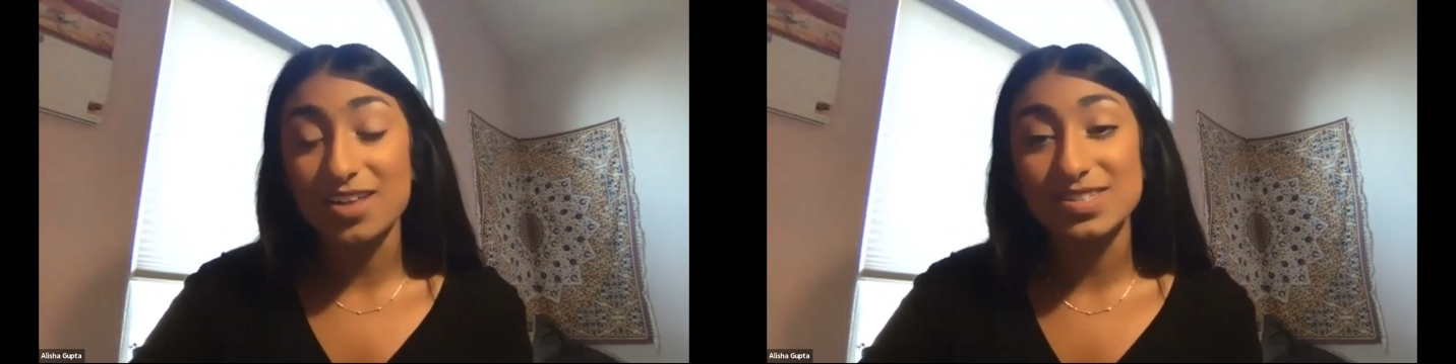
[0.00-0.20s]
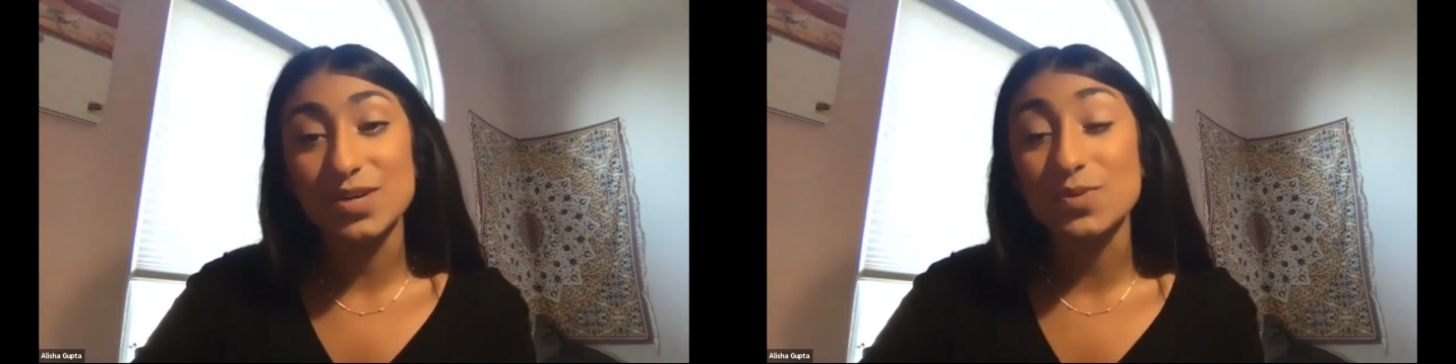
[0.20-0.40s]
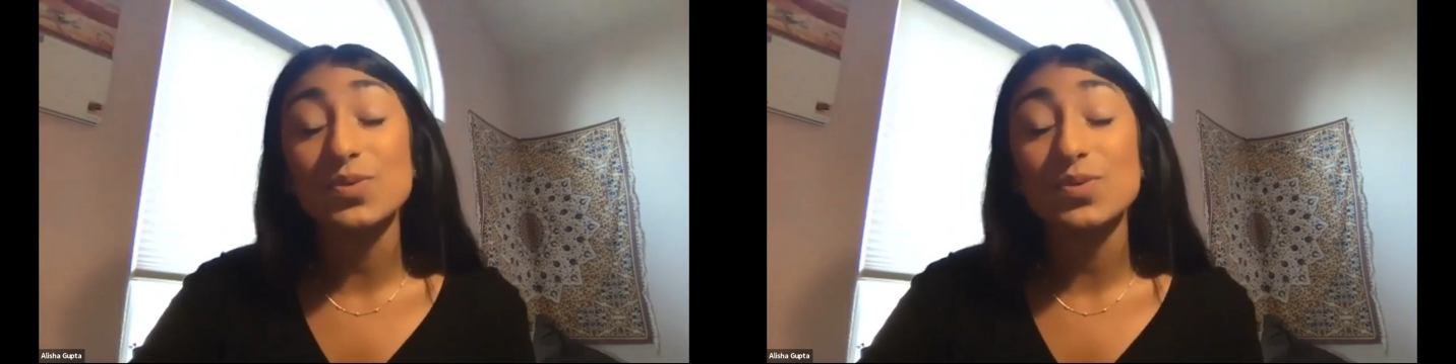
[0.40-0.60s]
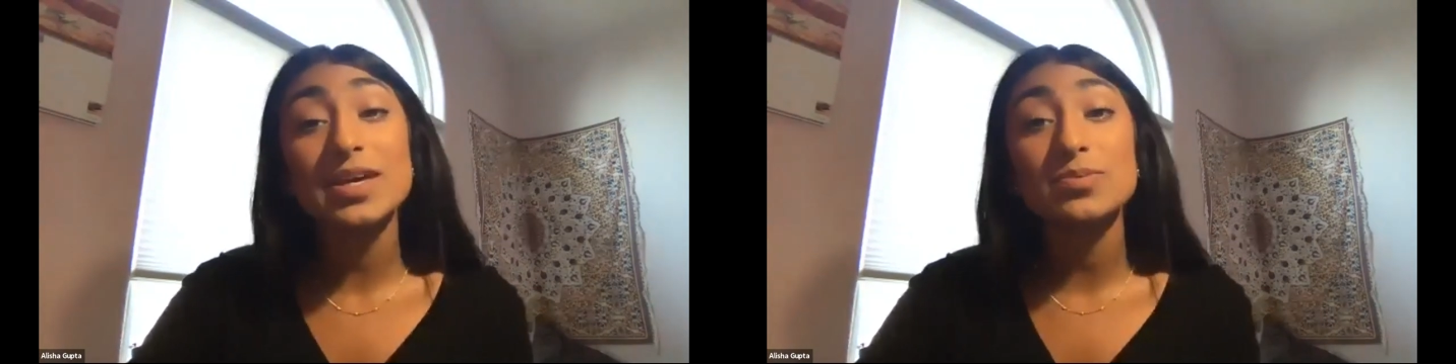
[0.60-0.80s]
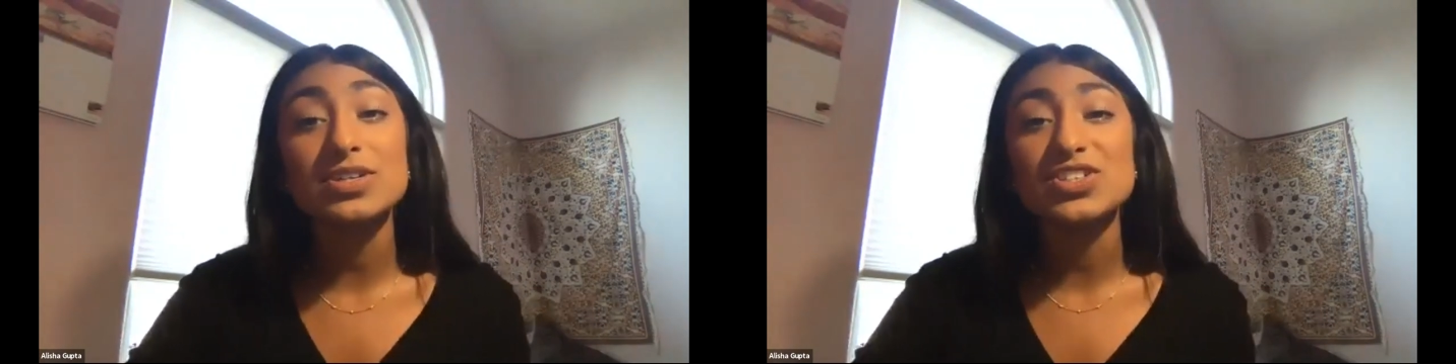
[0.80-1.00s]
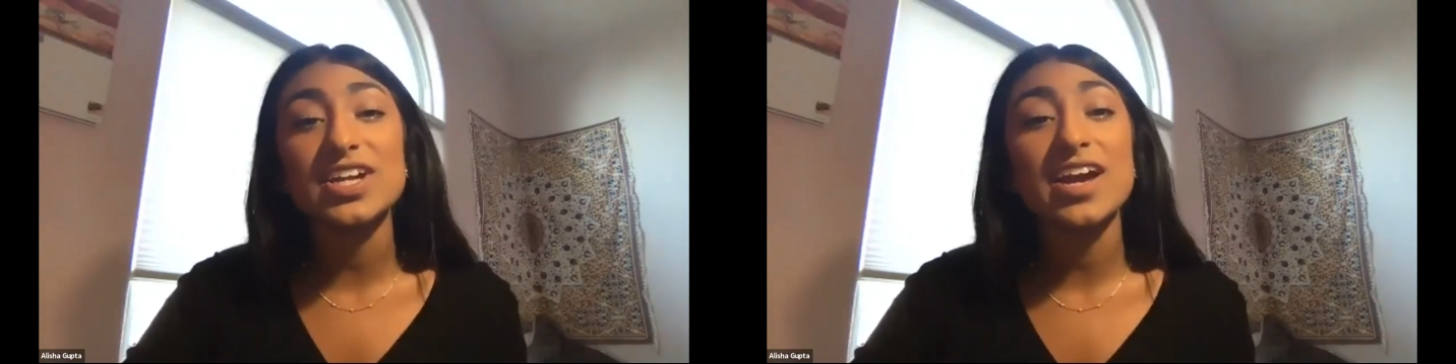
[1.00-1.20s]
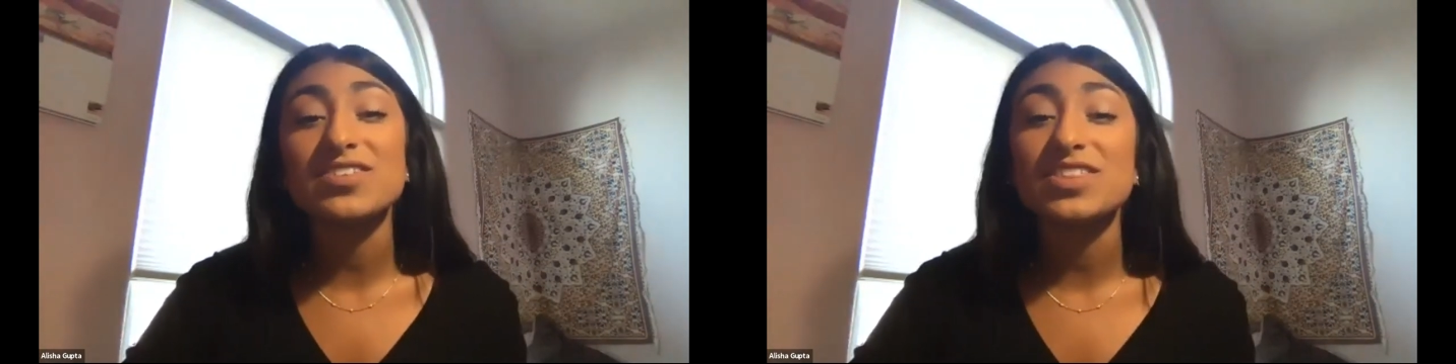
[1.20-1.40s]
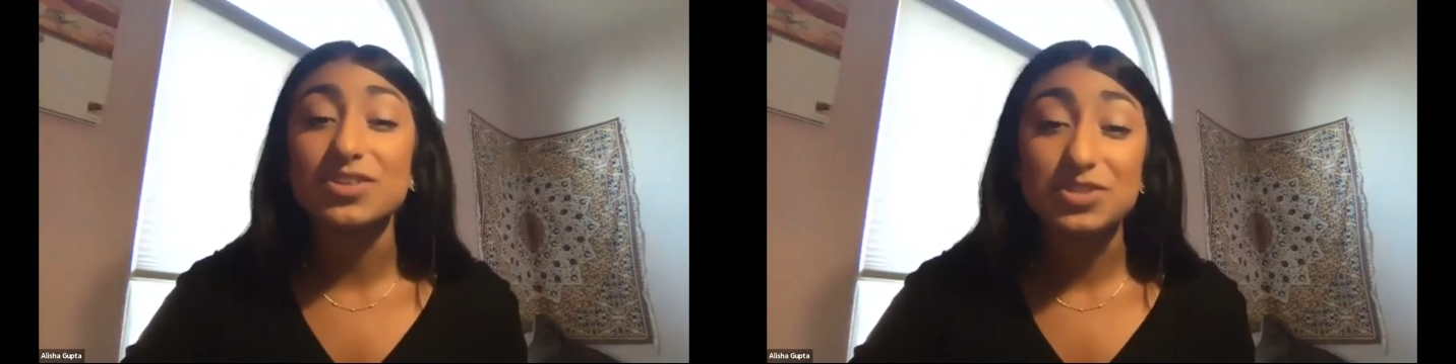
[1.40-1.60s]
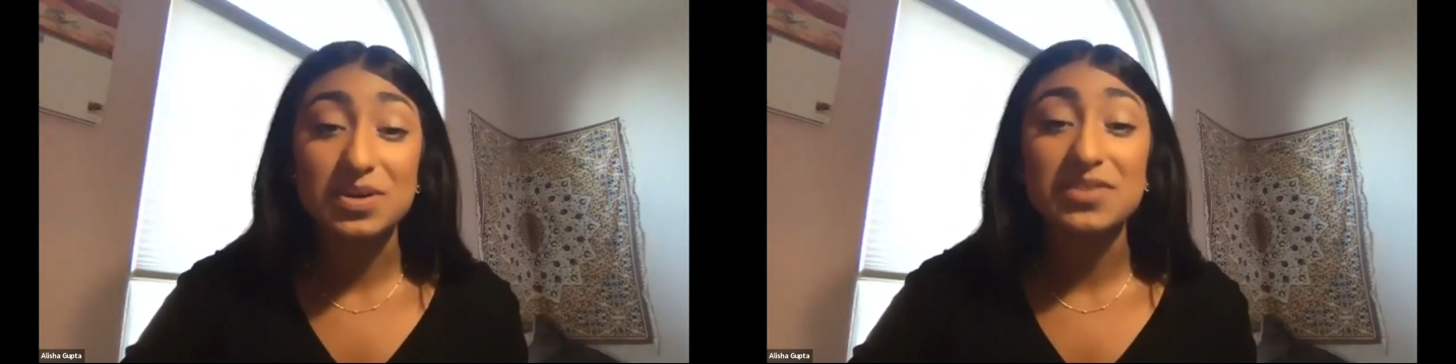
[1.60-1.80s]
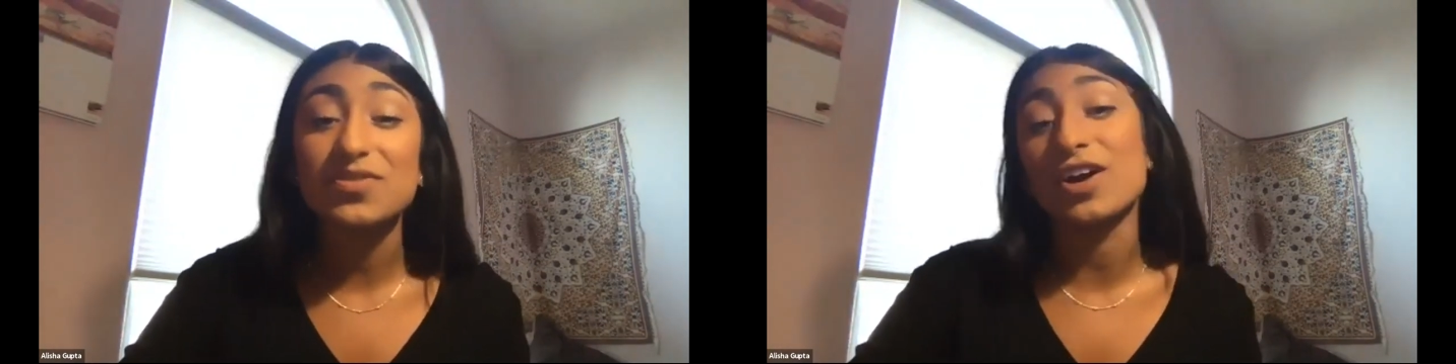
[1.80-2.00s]
So we really appreciate everything you're
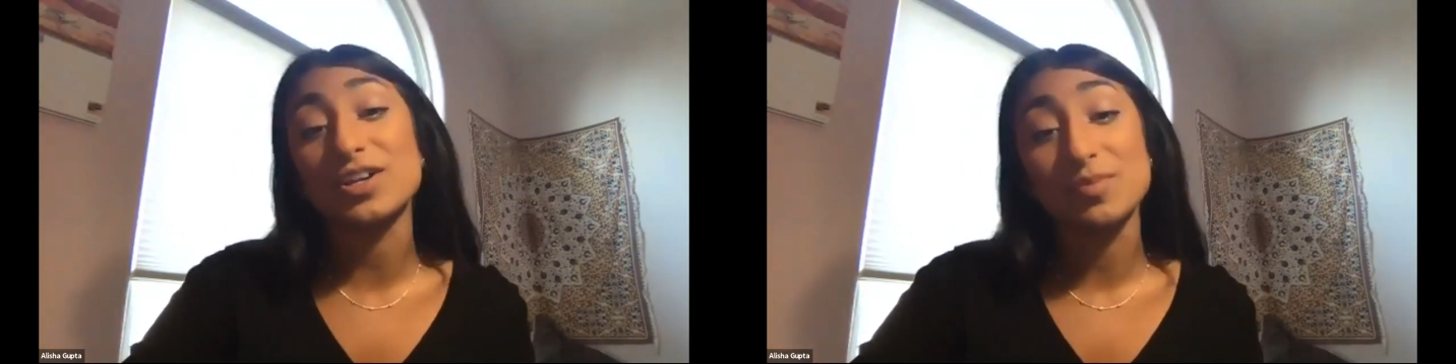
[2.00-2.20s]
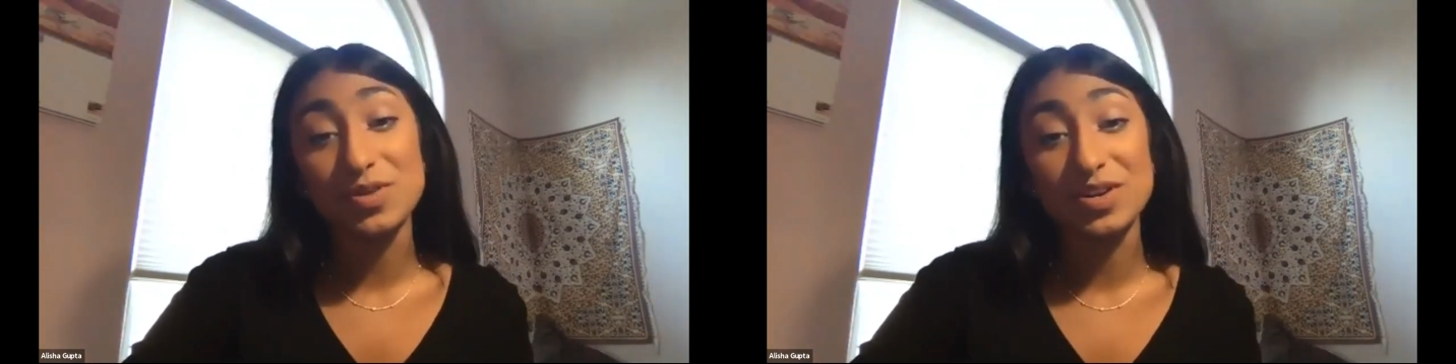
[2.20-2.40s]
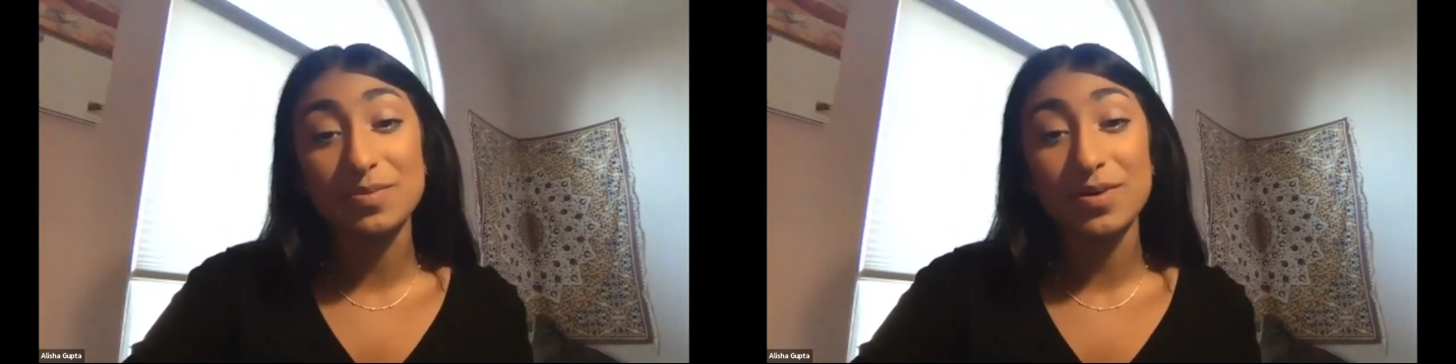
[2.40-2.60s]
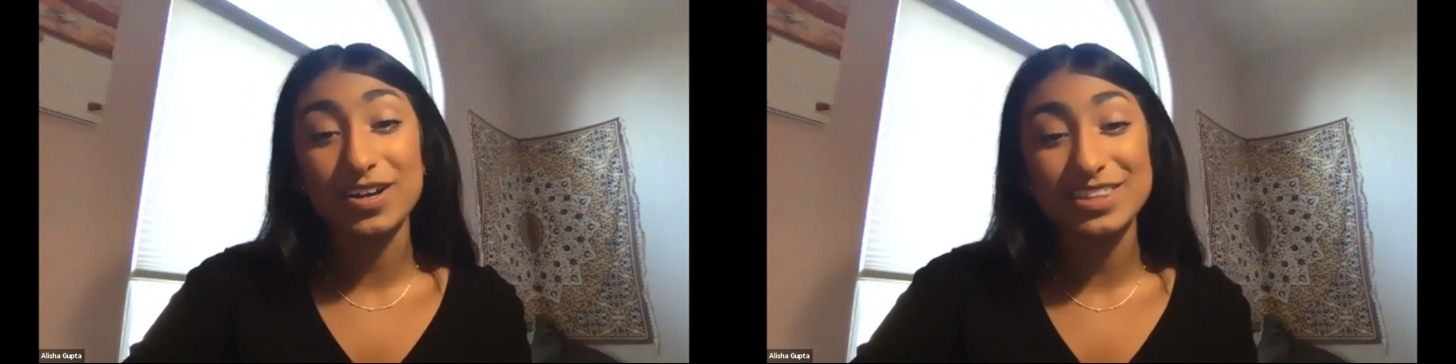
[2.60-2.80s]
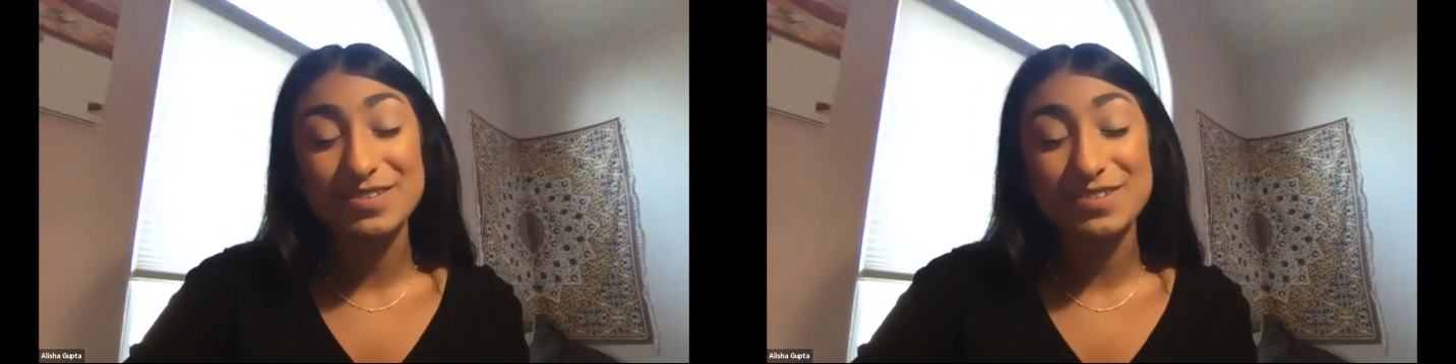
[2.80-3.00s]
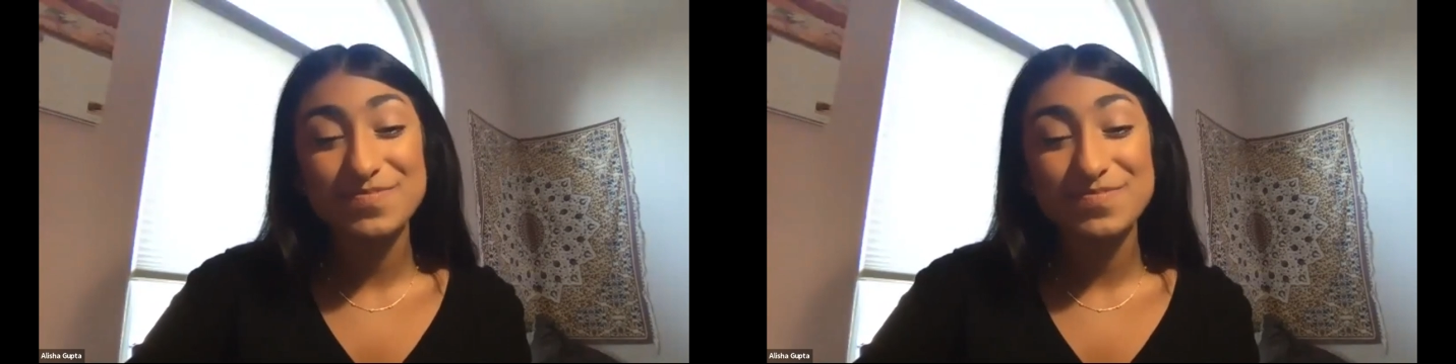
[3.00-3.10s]
doing for our community, Pankti.